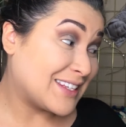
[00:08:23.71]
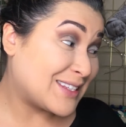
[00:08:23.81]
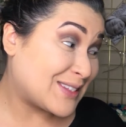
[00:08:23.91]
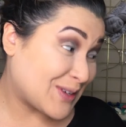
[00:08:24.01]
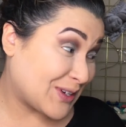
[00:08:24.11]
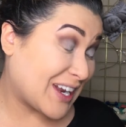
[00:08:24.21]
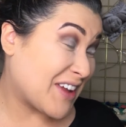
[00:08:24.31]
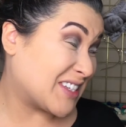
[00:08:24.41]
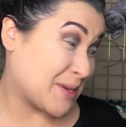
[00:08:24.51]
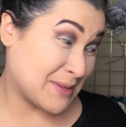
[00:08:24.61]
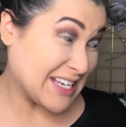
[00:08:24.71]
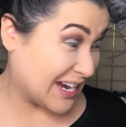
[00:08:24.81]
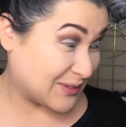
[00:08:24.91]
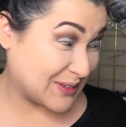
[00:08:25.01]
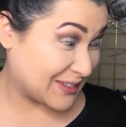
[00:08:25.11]
So you're gonna have to keep it
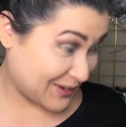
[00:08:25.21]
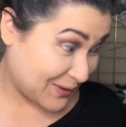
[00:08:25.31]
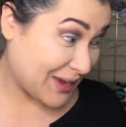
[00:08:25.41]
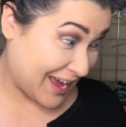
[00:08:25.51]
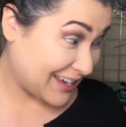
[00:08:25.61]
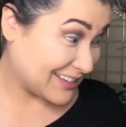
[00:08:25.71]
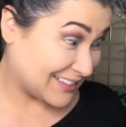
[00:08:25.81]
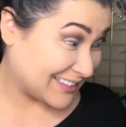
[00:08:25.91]
down, okay?